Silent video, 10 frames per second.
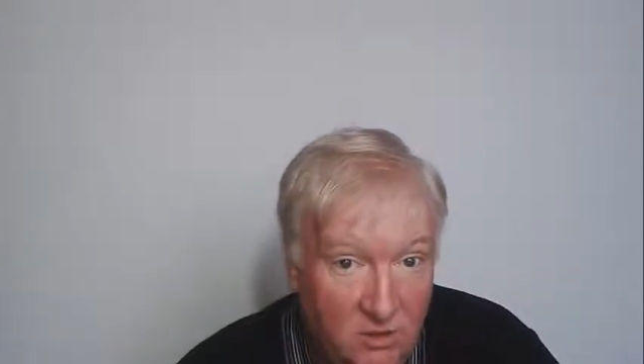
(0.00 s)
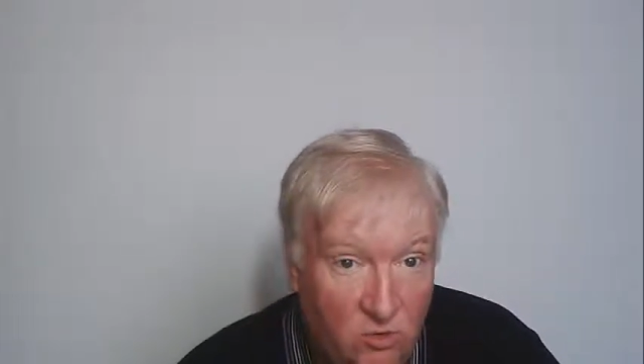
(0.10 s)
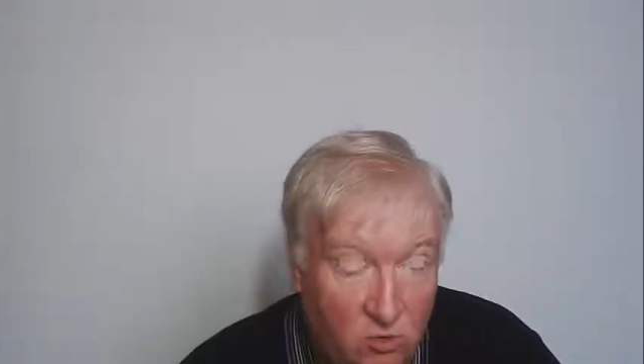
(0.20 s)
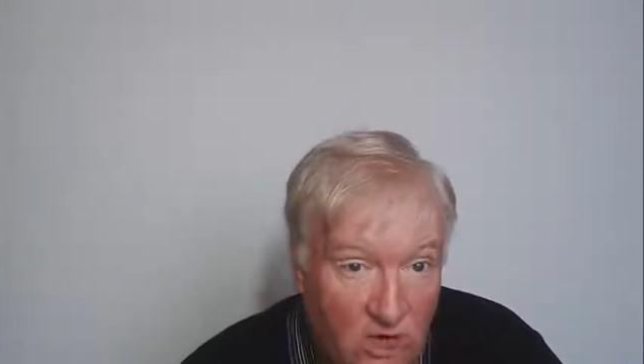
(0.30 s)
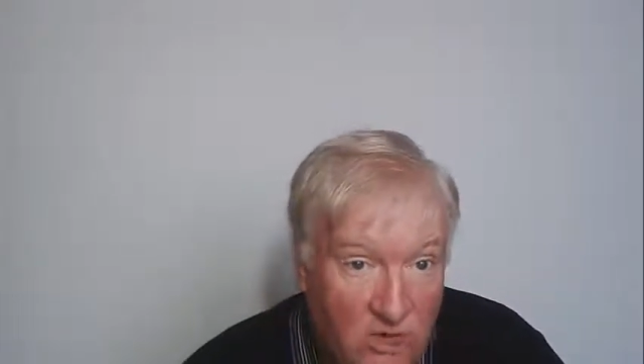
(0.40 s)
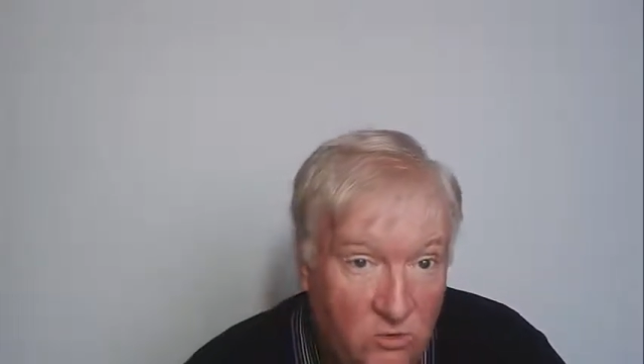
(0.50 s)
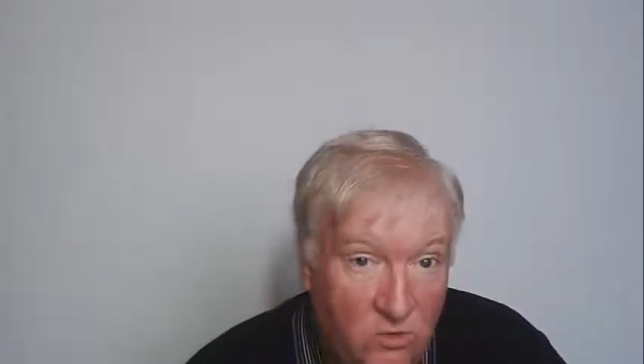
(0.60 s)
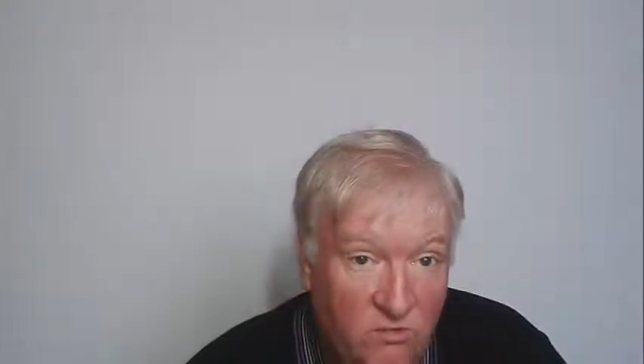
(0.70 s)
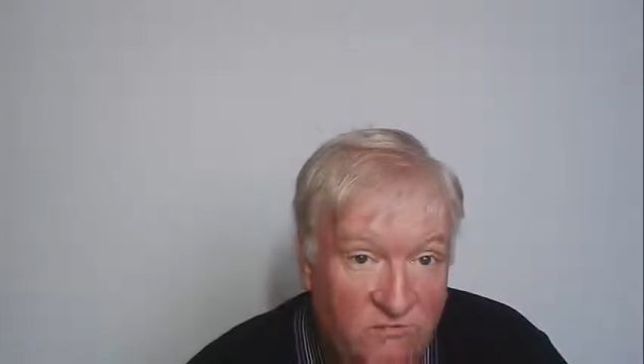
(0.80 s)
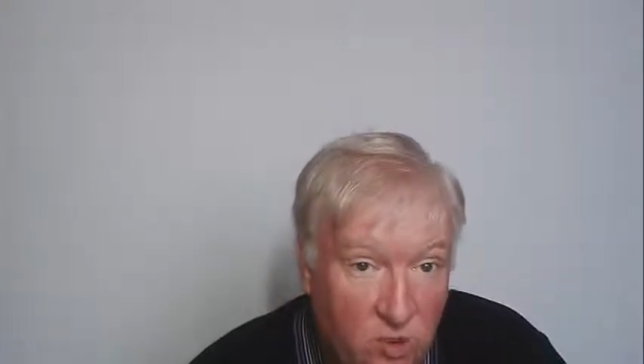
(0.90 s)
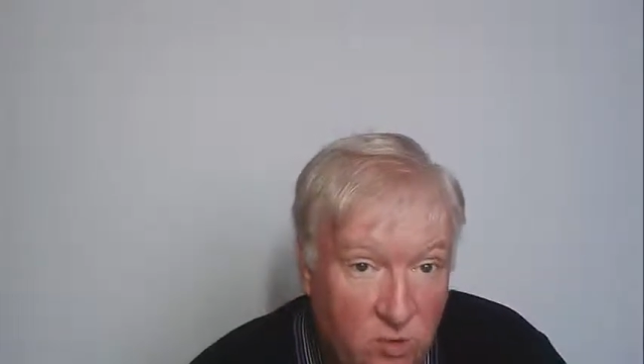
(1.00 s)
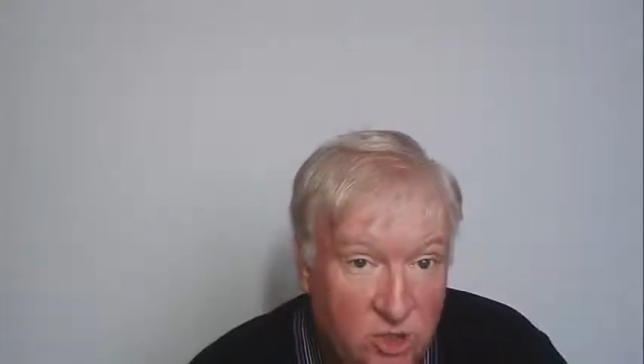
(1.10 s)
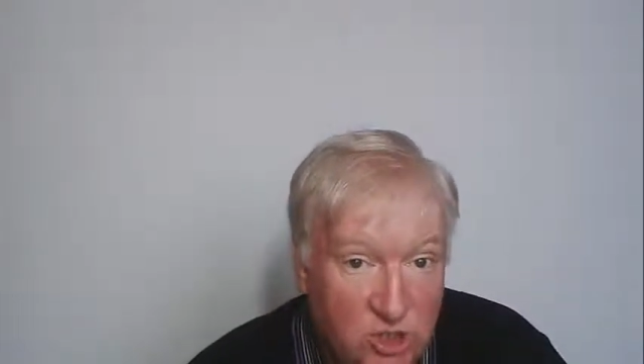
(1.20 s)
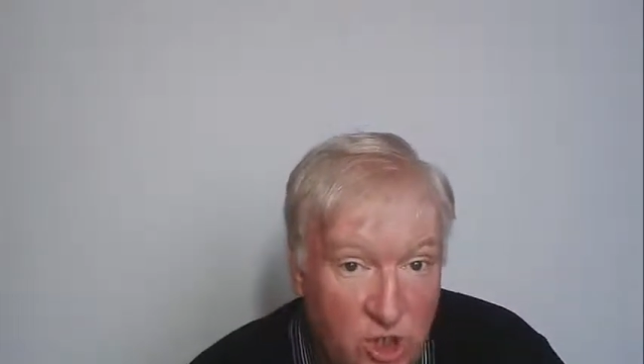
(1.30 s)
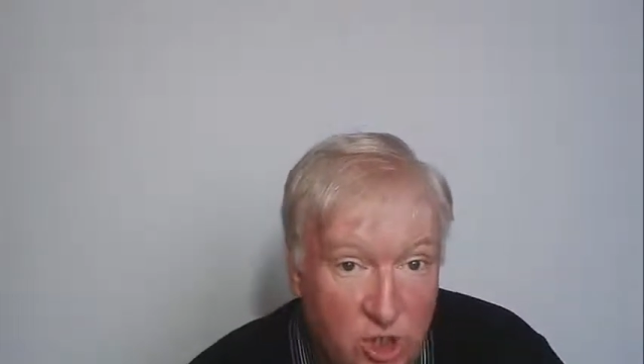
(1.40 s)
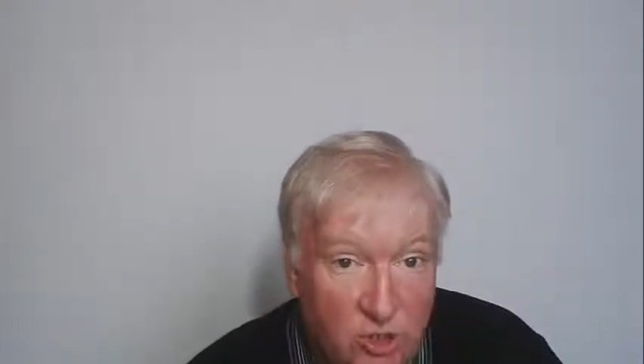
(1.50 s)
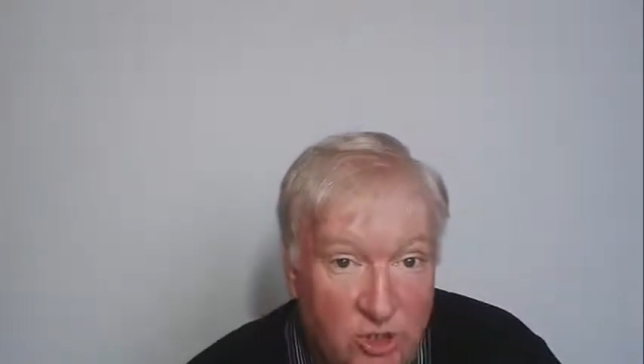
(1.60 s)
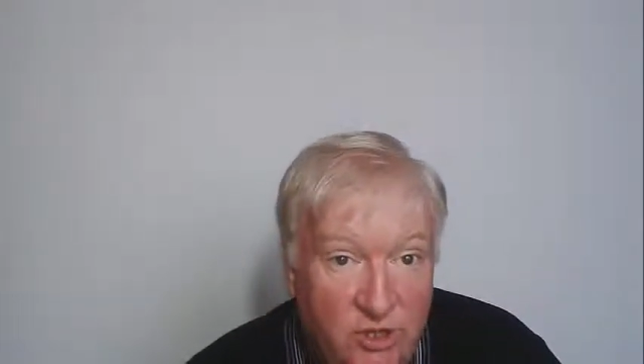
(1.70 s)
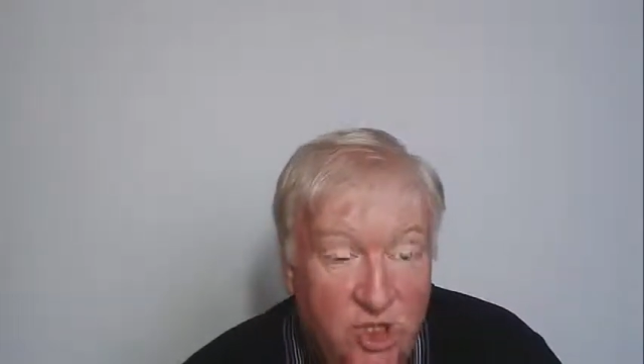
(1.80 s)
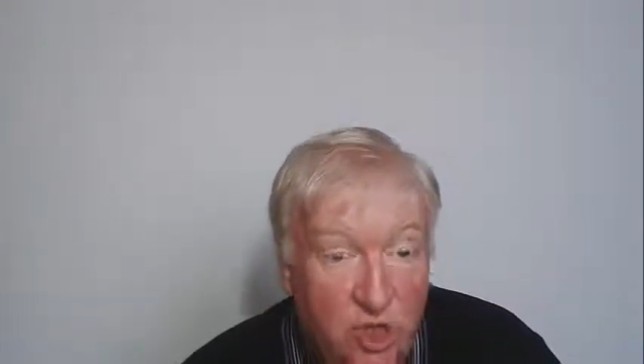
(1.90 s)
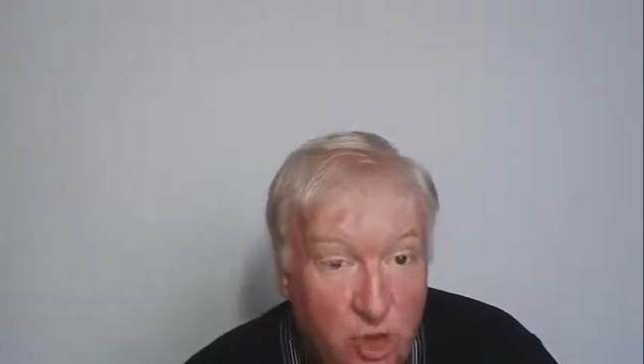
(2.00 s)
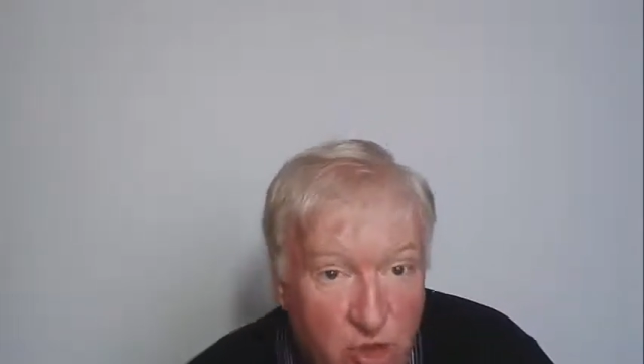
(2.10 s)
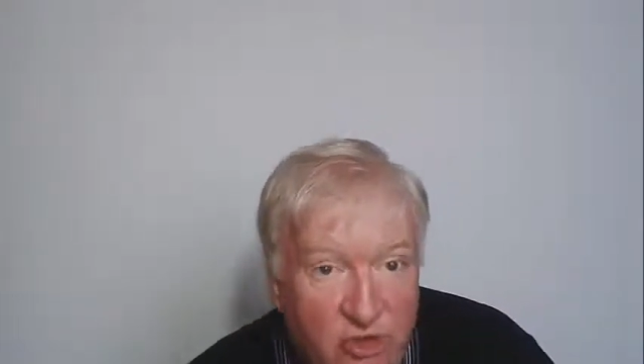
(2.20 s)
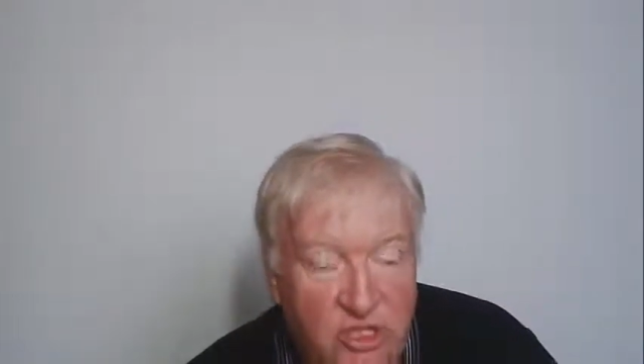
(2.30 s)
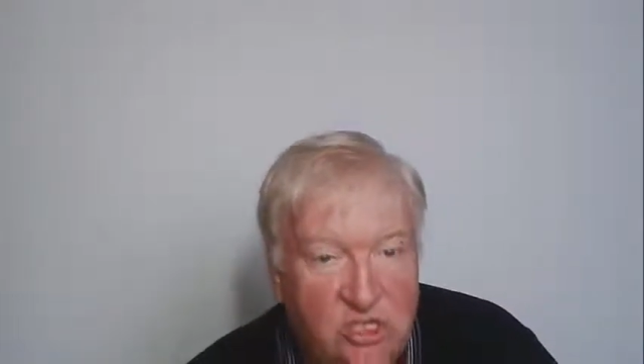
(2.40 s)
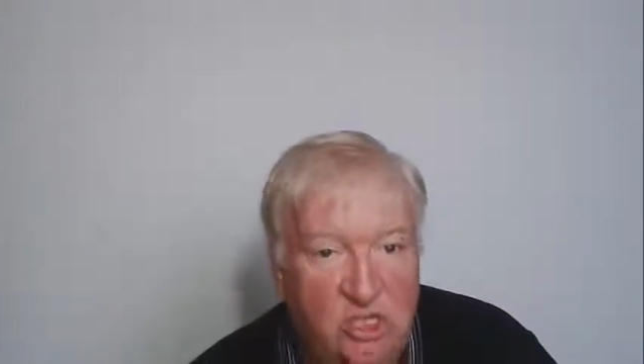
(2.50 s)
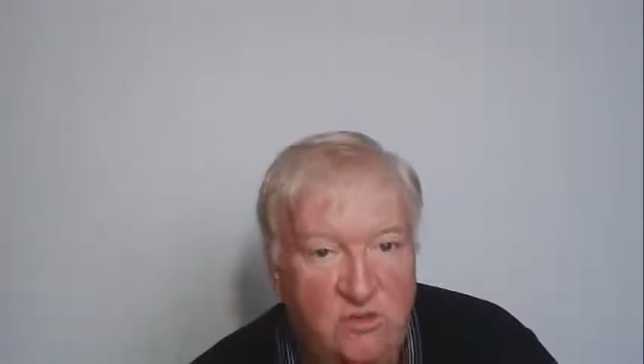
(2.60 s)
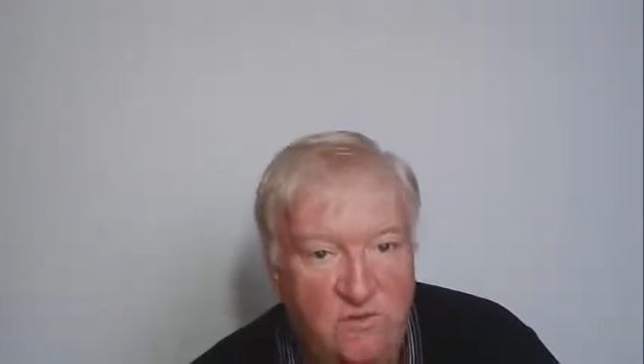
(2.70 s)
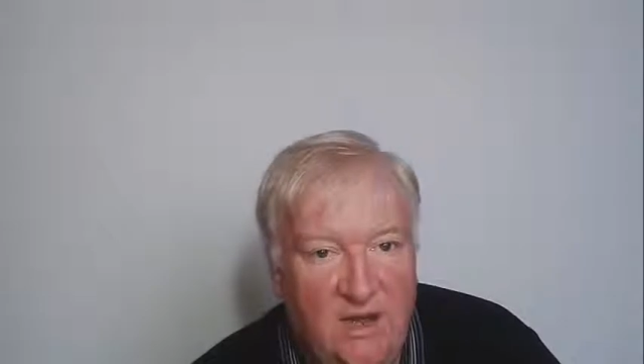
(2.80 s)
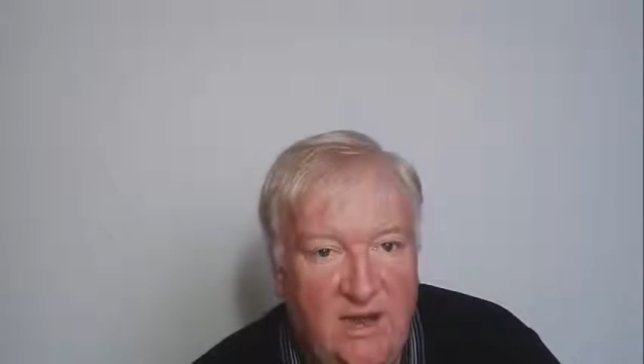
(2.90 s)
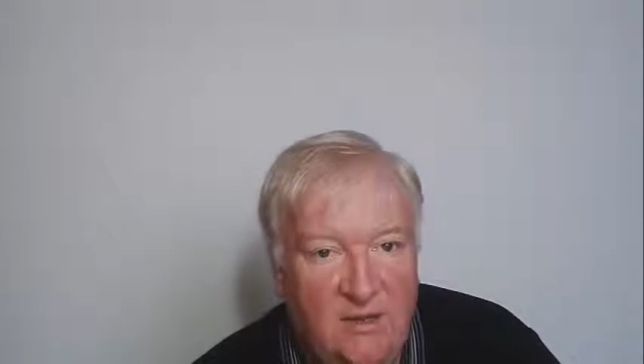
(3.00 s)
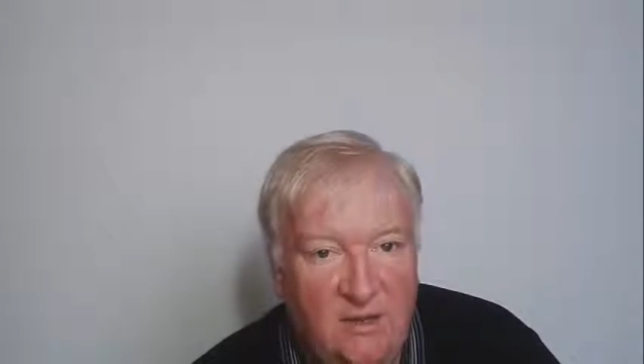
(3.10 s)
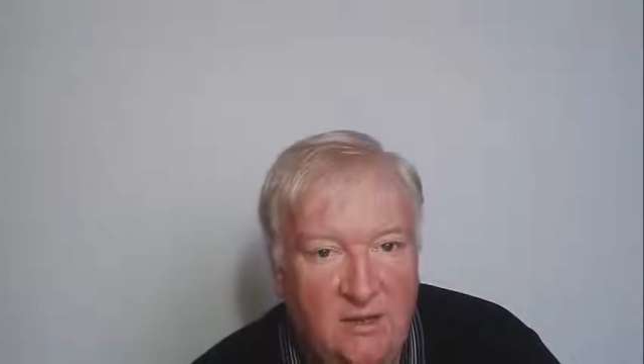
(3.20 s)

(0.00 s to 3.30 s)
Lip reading: When you focus on the good things that you've had,